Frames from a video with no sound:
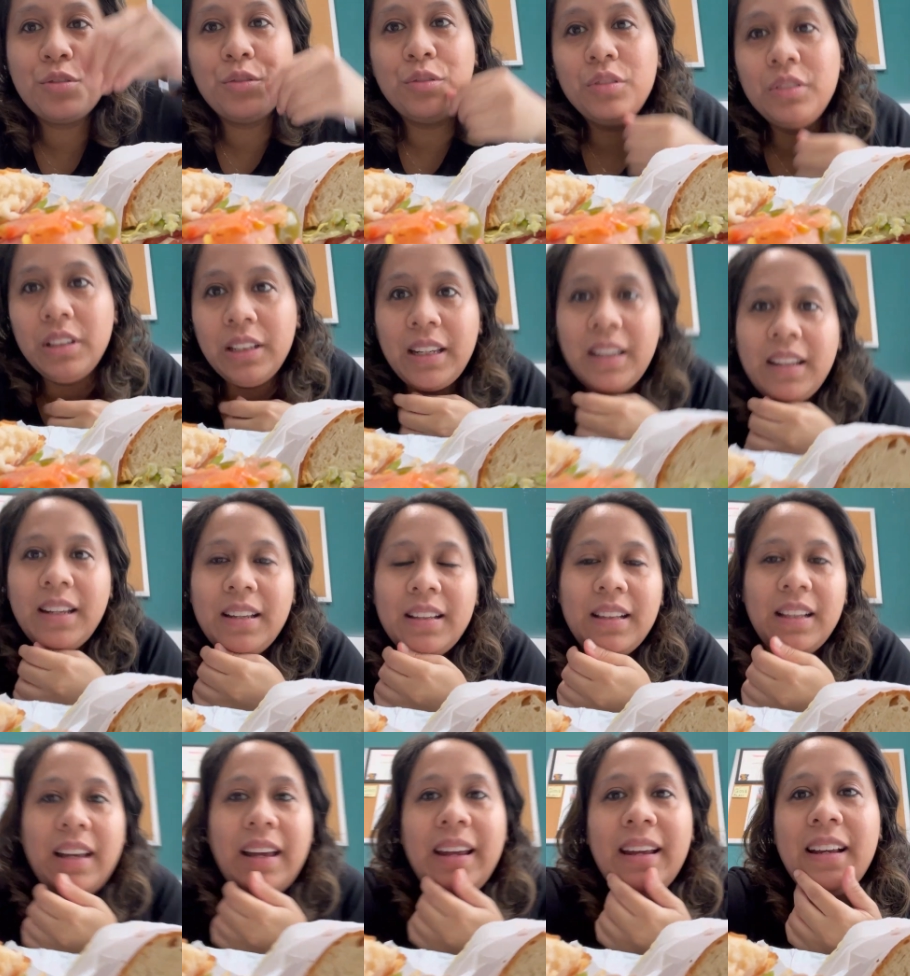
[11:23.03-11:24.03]
truly
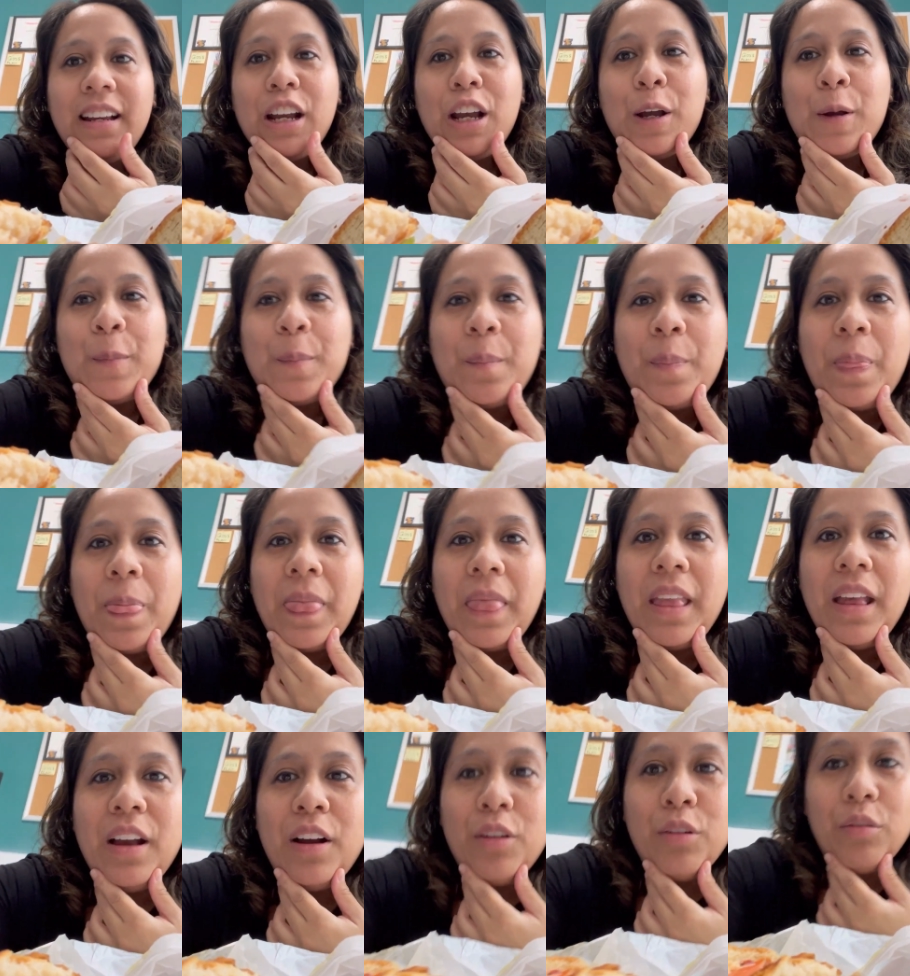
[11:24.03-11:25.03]
like
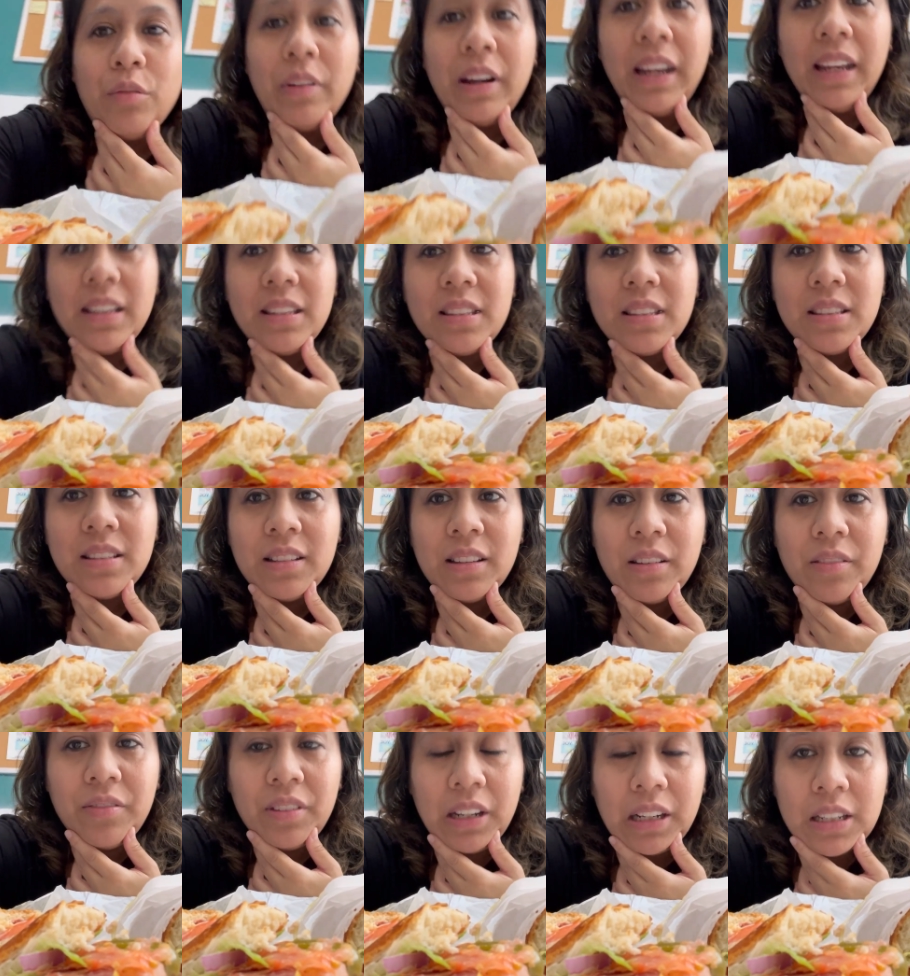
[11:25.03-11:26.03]
a race to
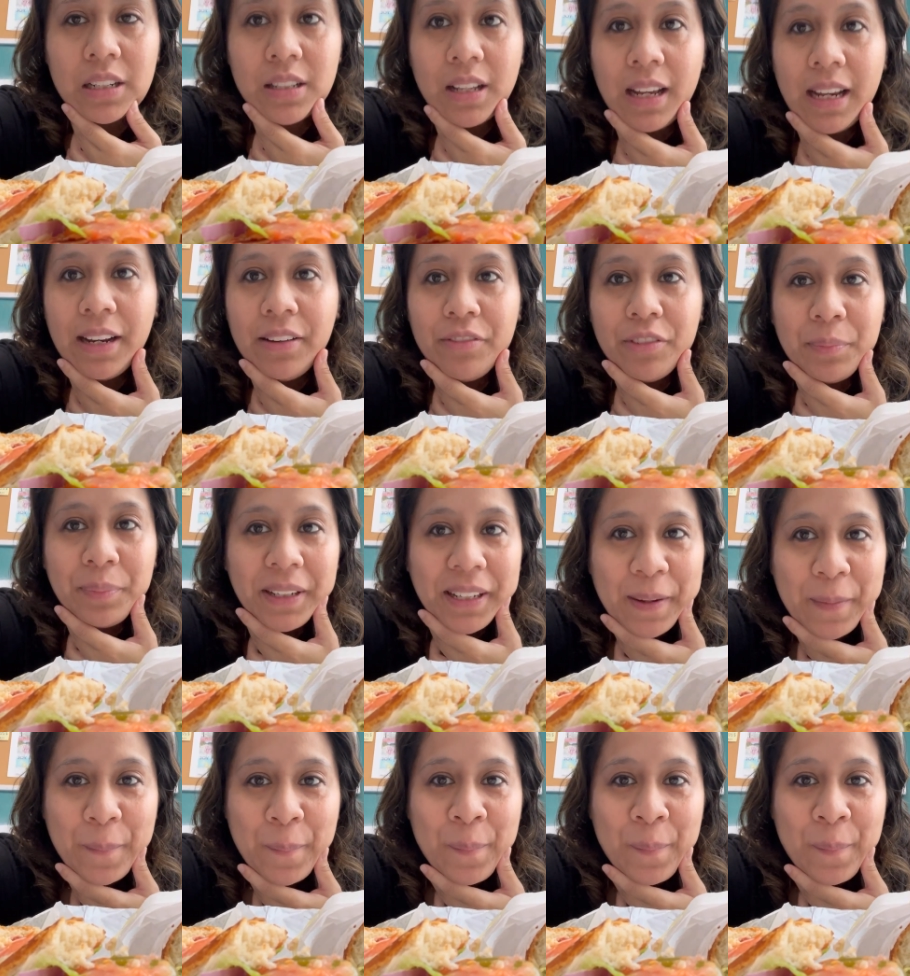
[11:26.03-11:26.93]
the finish line for me.